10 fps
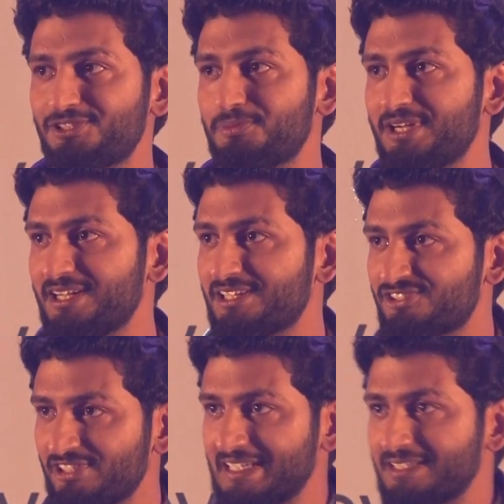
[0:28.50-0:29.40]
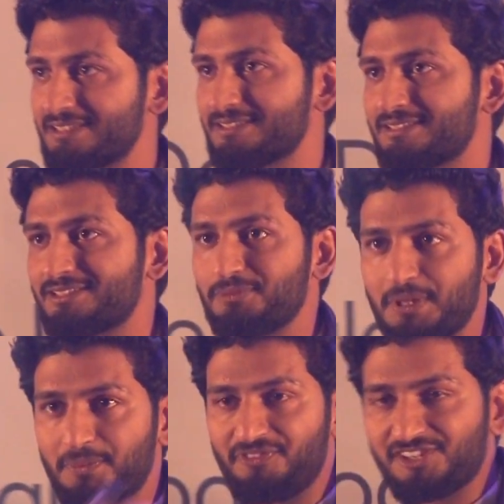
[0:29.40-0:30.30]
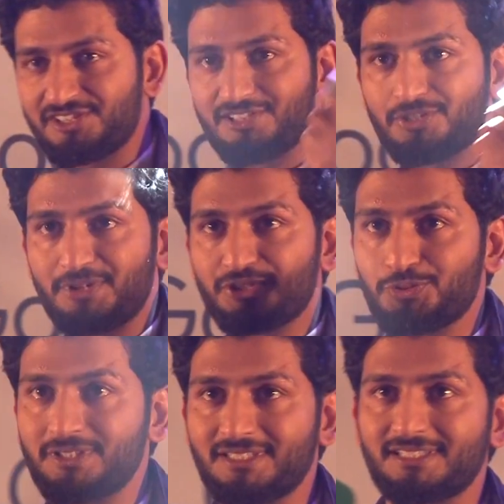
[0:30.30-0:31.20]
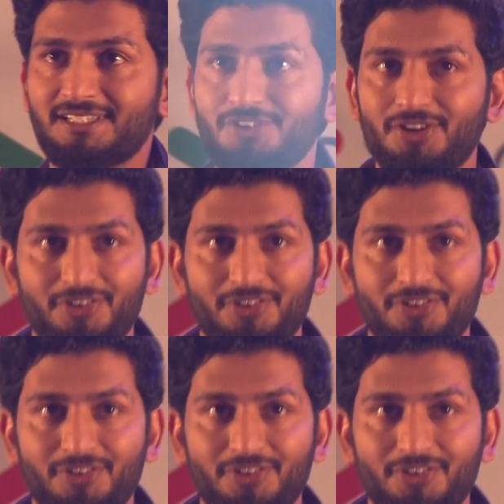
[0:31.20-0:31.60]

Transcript: so many industry leaders, so many professionals, so many students. It's all